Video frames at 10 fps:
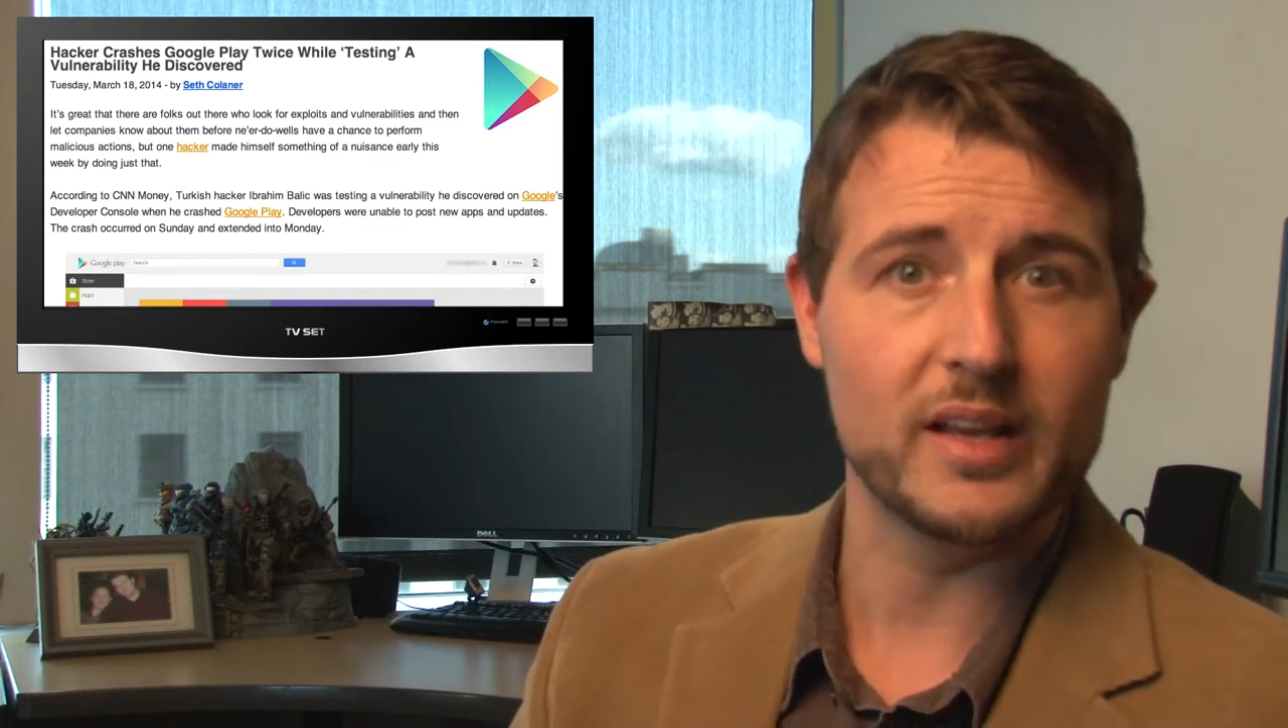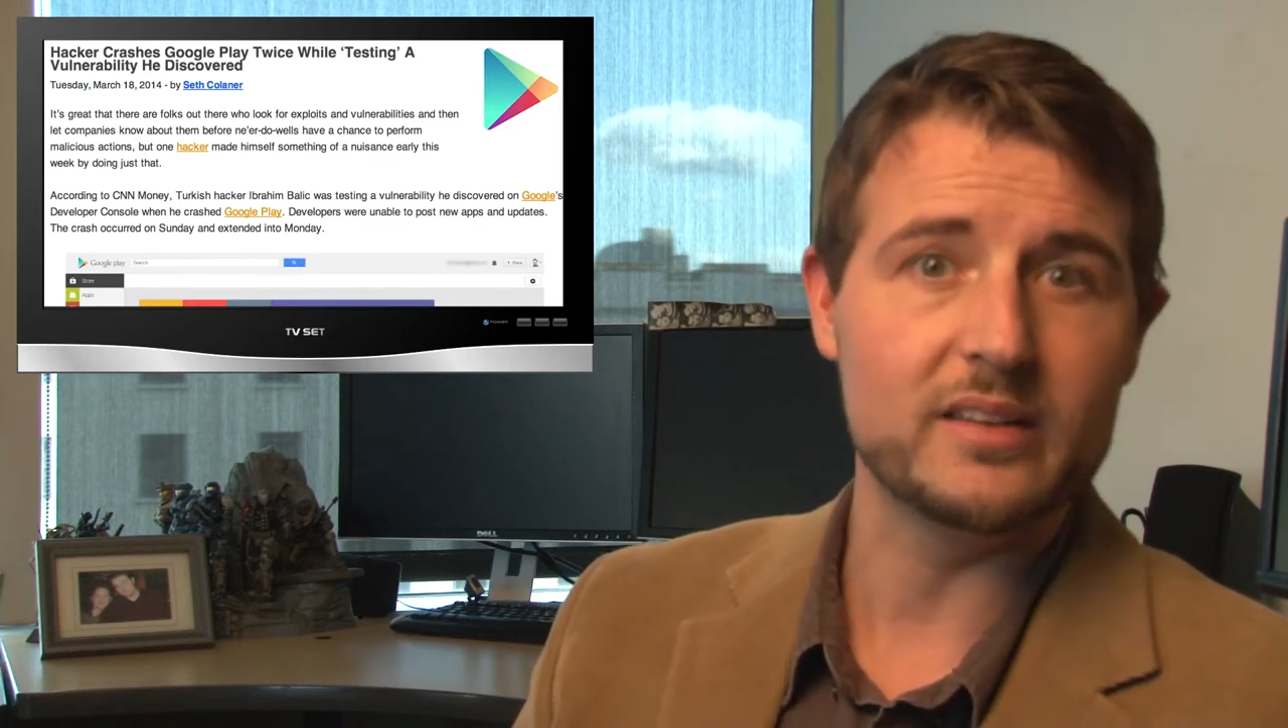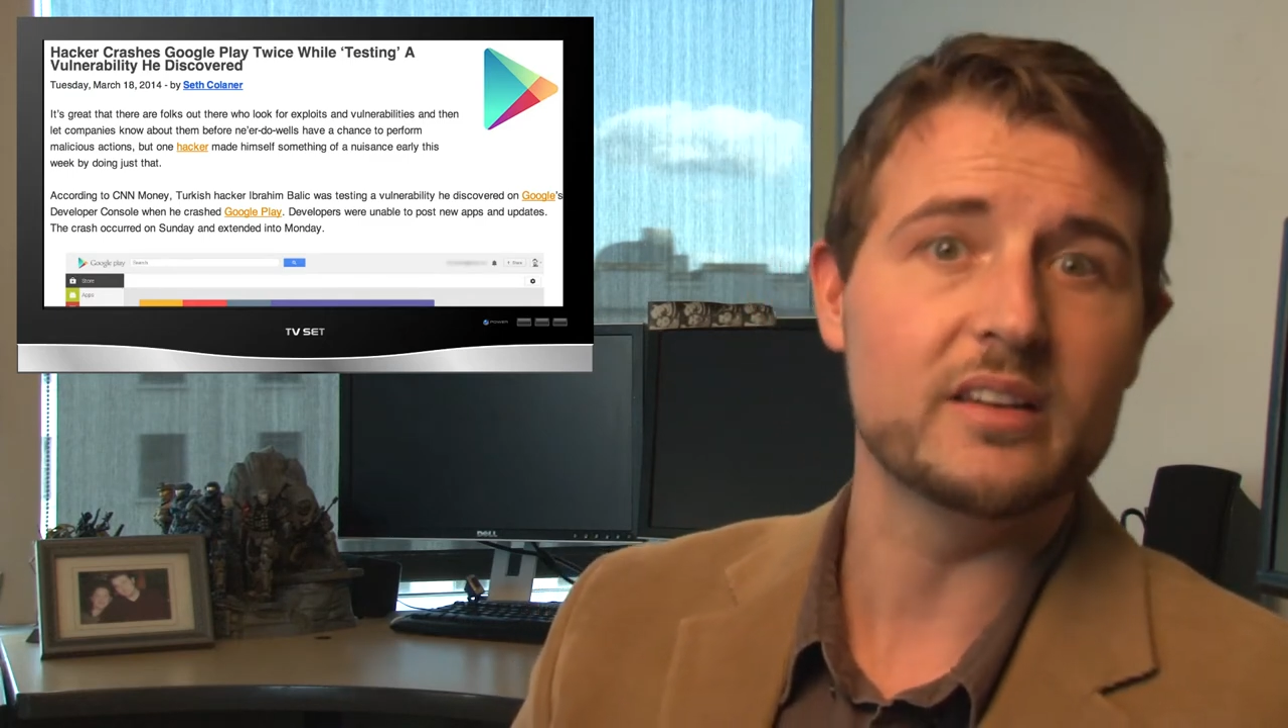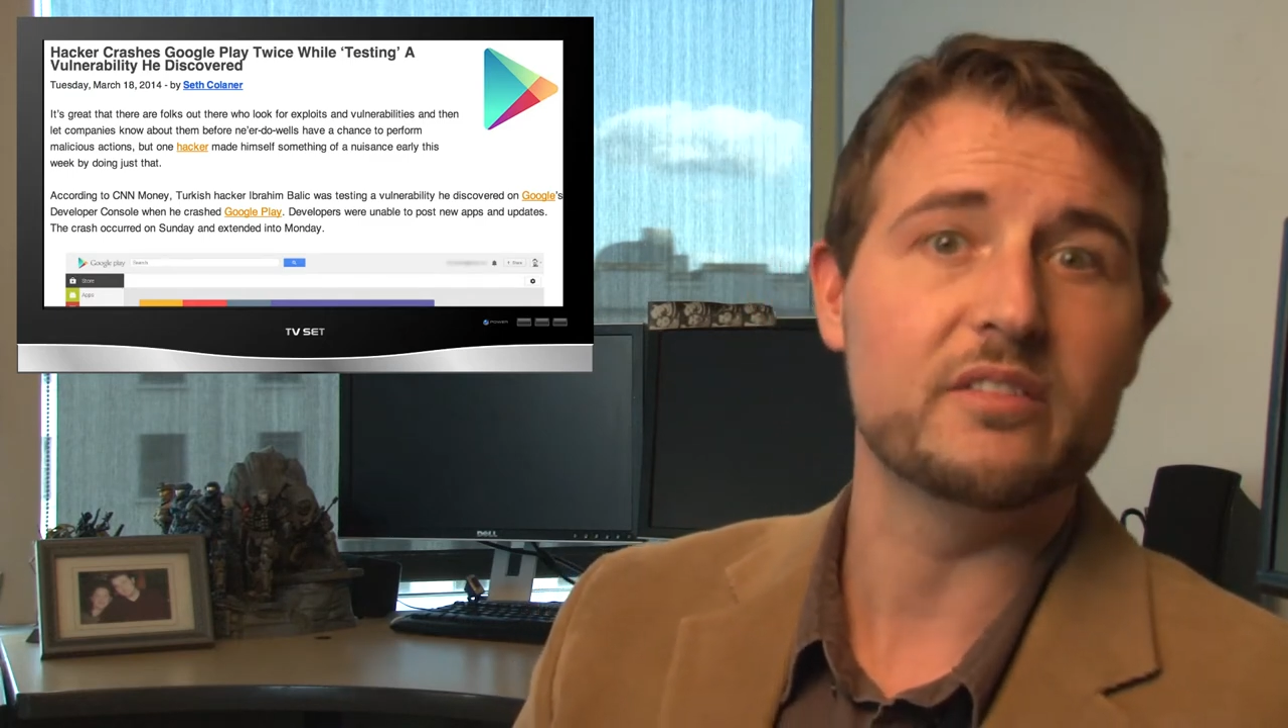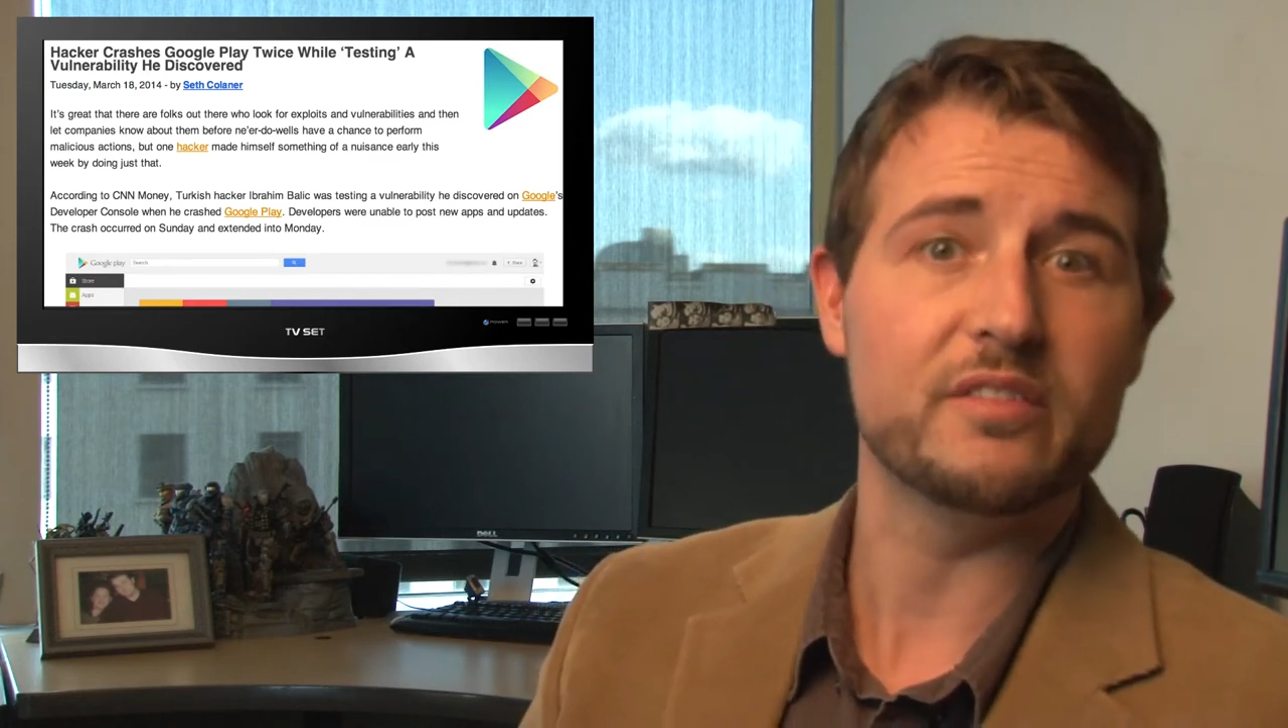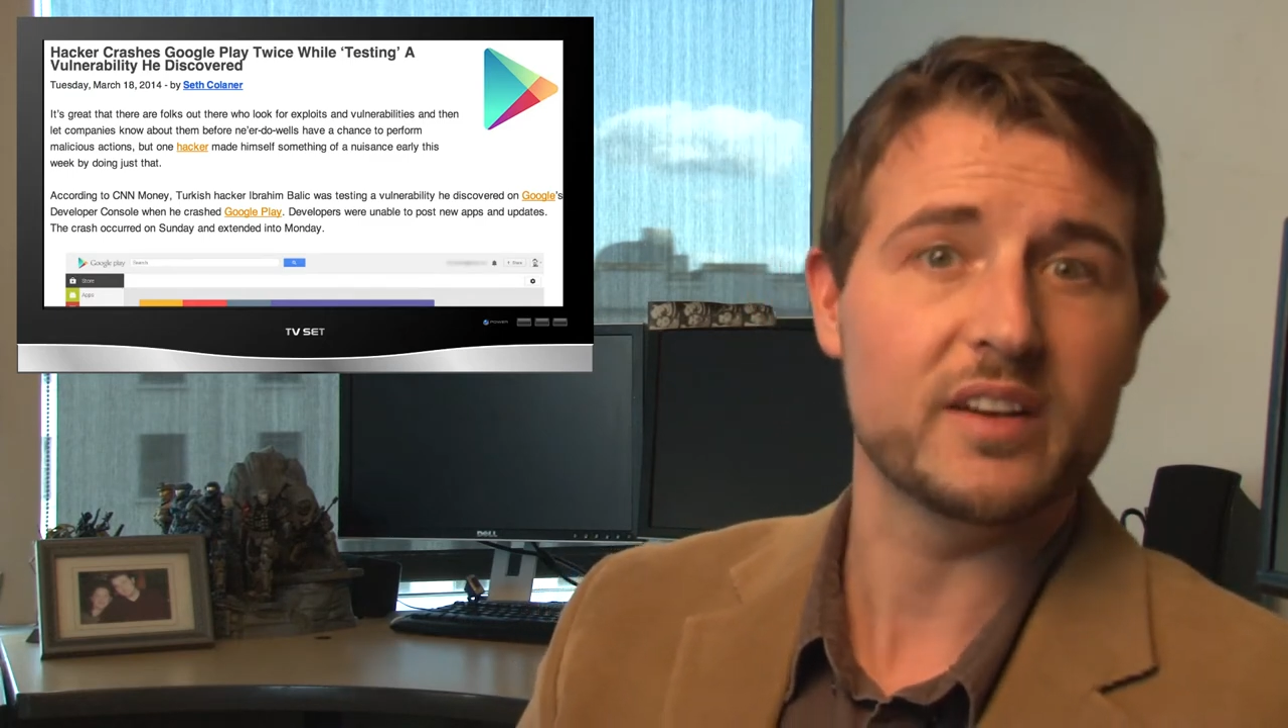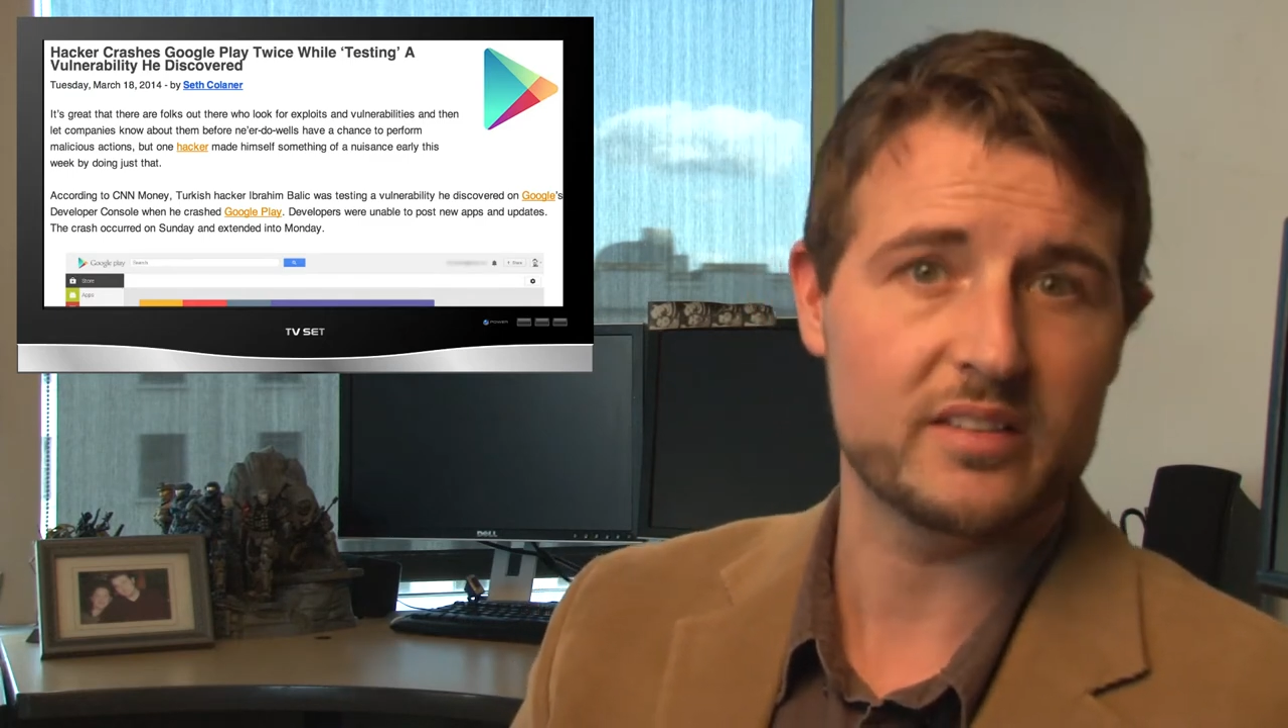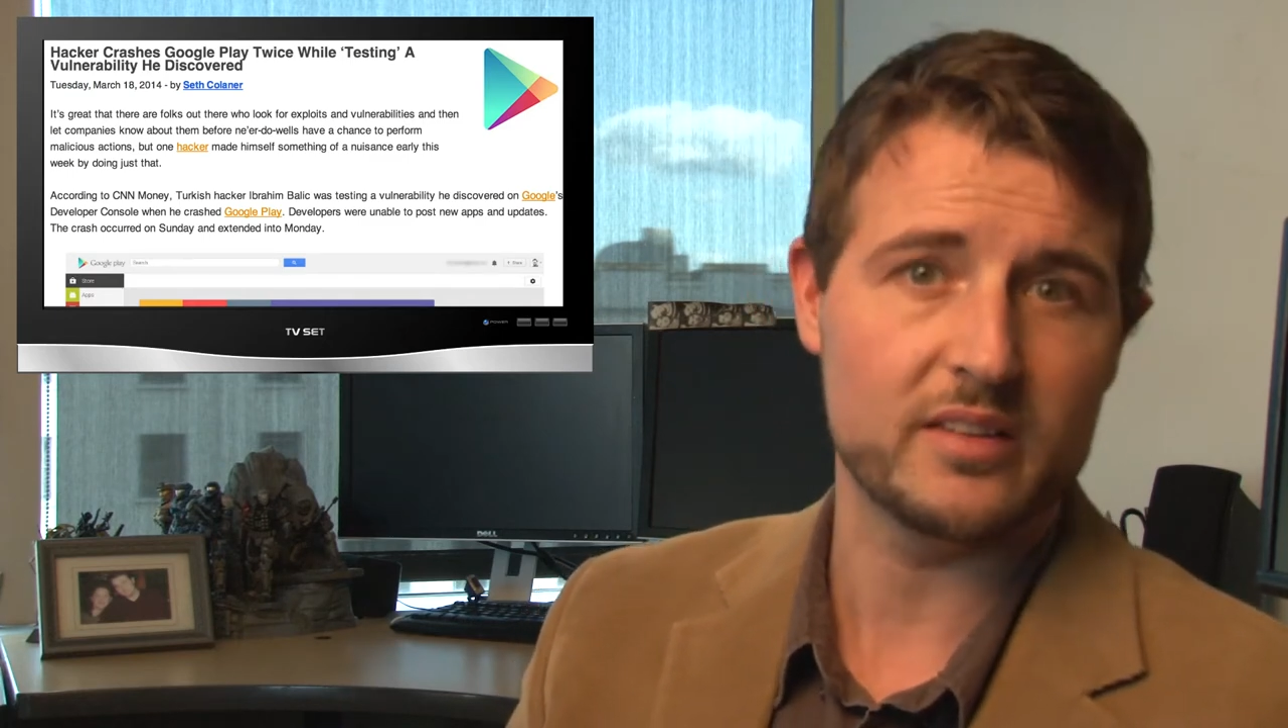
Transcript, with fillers: they did fix